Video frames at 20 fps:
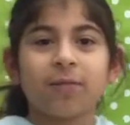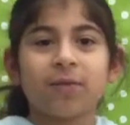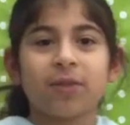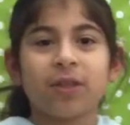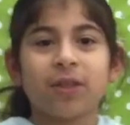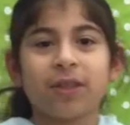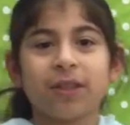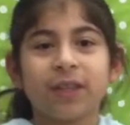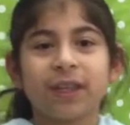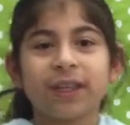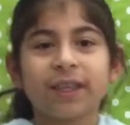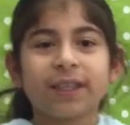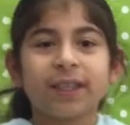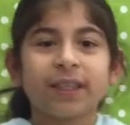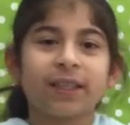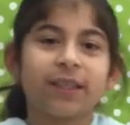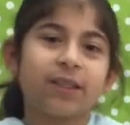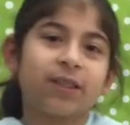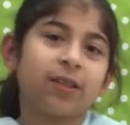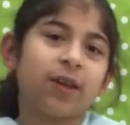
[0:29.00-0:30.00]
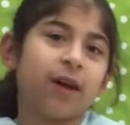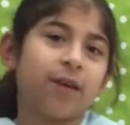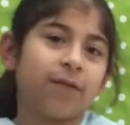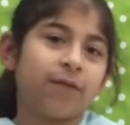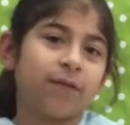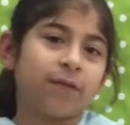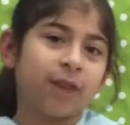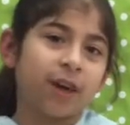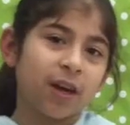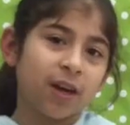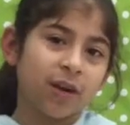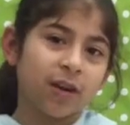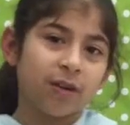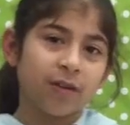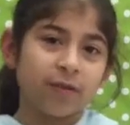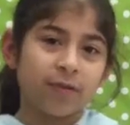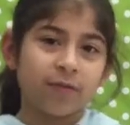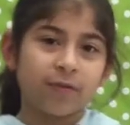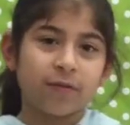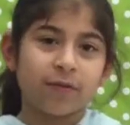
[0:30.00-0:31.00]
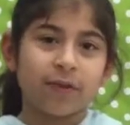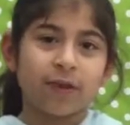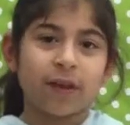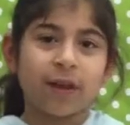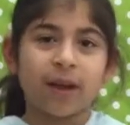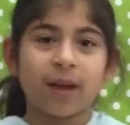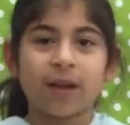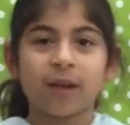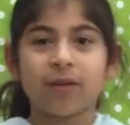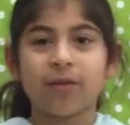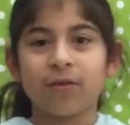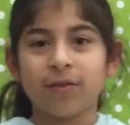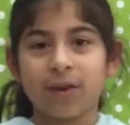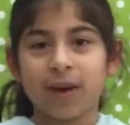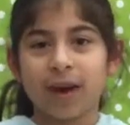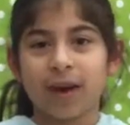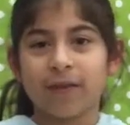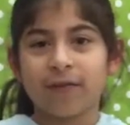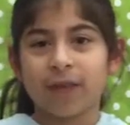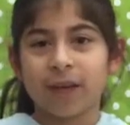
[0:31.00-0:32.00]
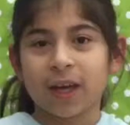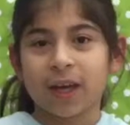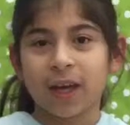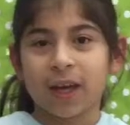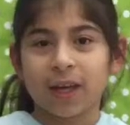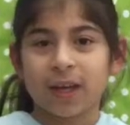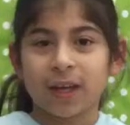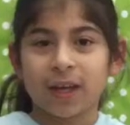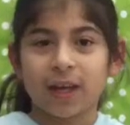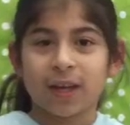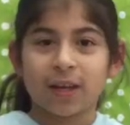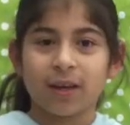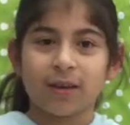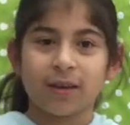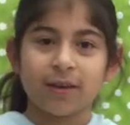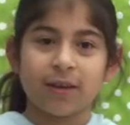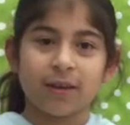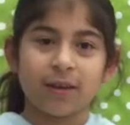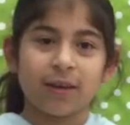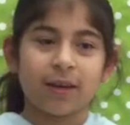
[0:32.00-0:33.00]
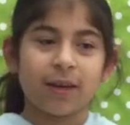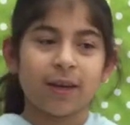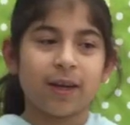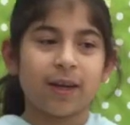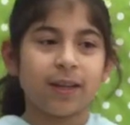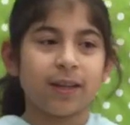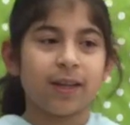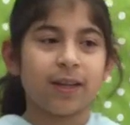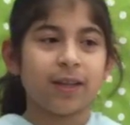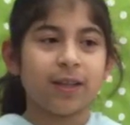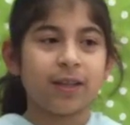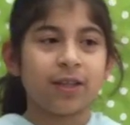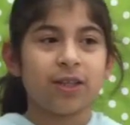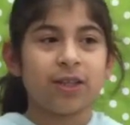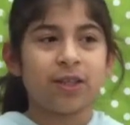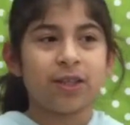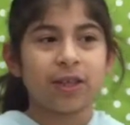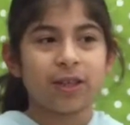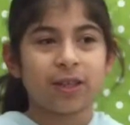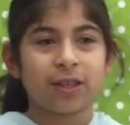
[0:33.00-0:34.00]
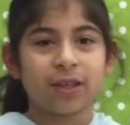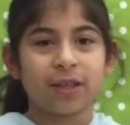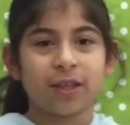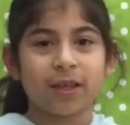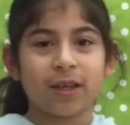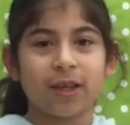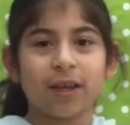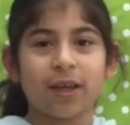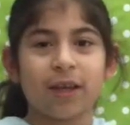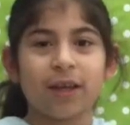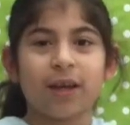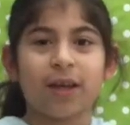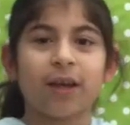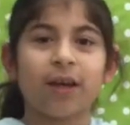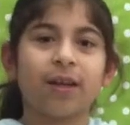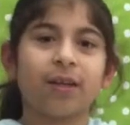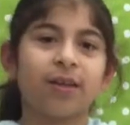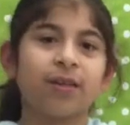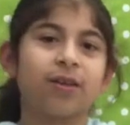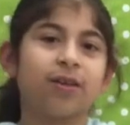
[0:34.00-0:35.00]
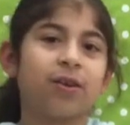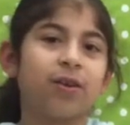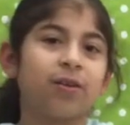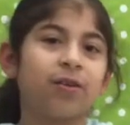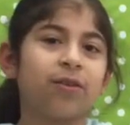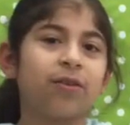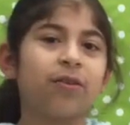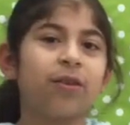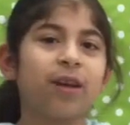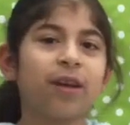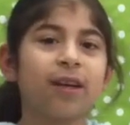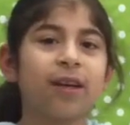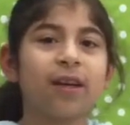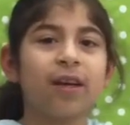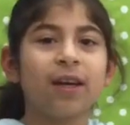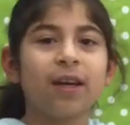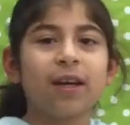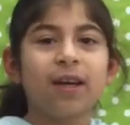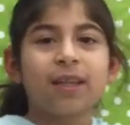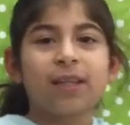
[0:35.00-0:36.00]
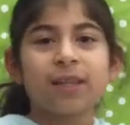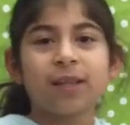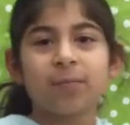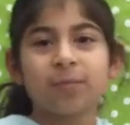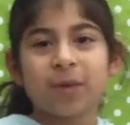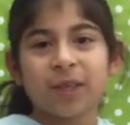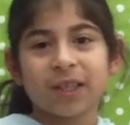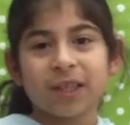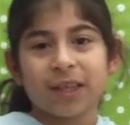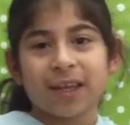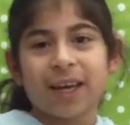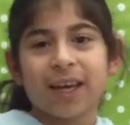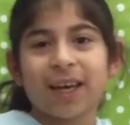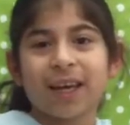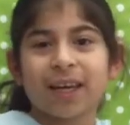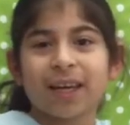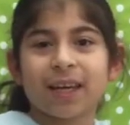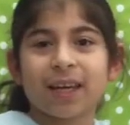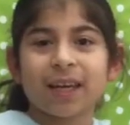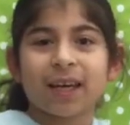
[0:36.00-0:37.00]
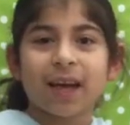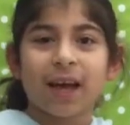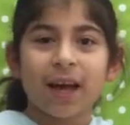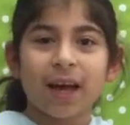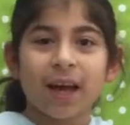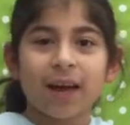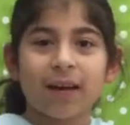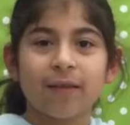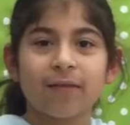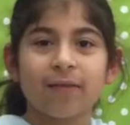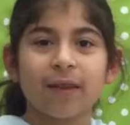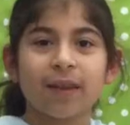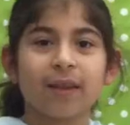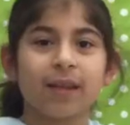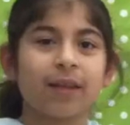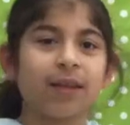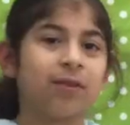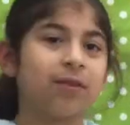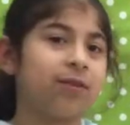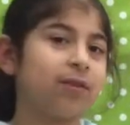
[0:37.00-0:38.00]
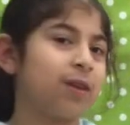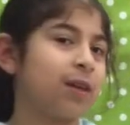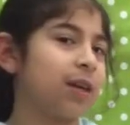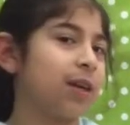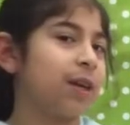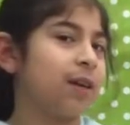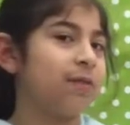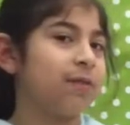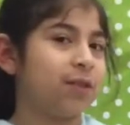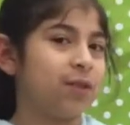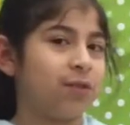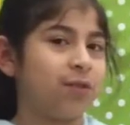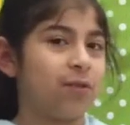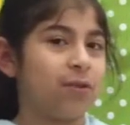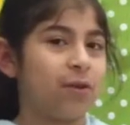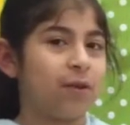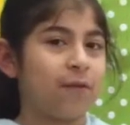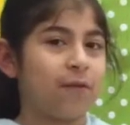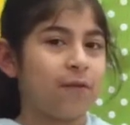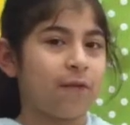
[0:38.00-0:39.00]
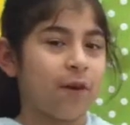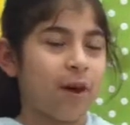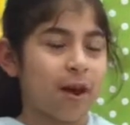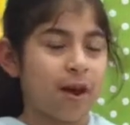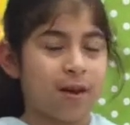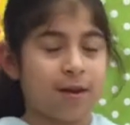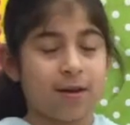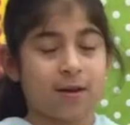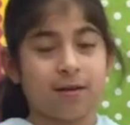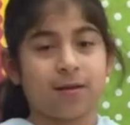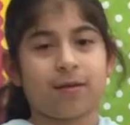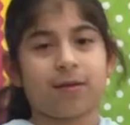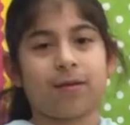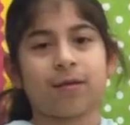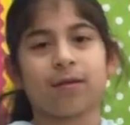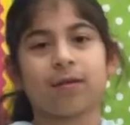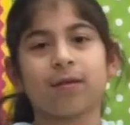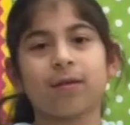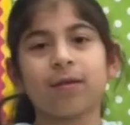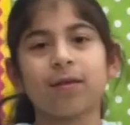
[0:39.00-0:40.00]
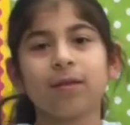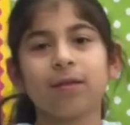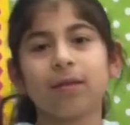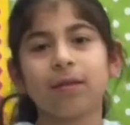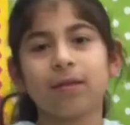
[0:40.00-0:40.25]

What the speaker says: she thinks it's not fair that you have a candy and that she doesn't, and so you can split the candy in half and then you can give it to your friend.